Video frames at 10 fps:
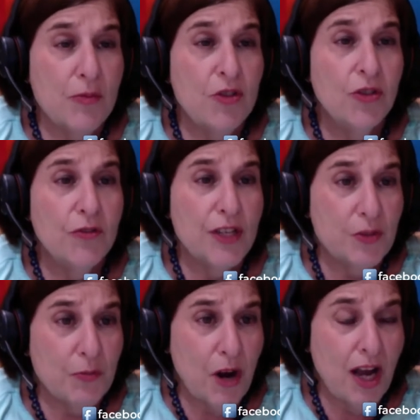observed
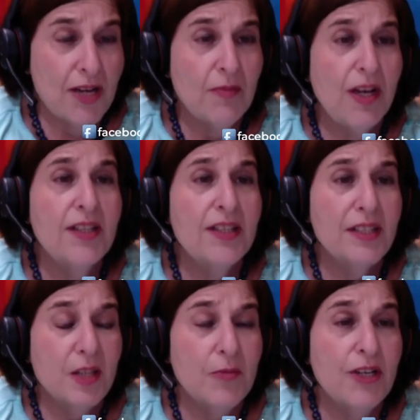as Pride Month, a
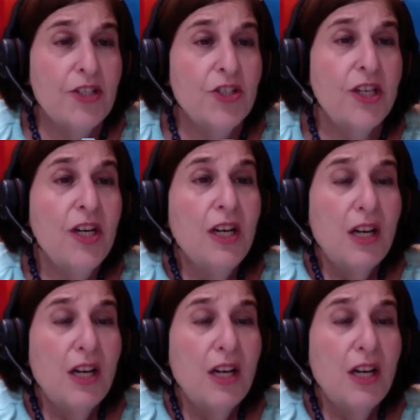celebration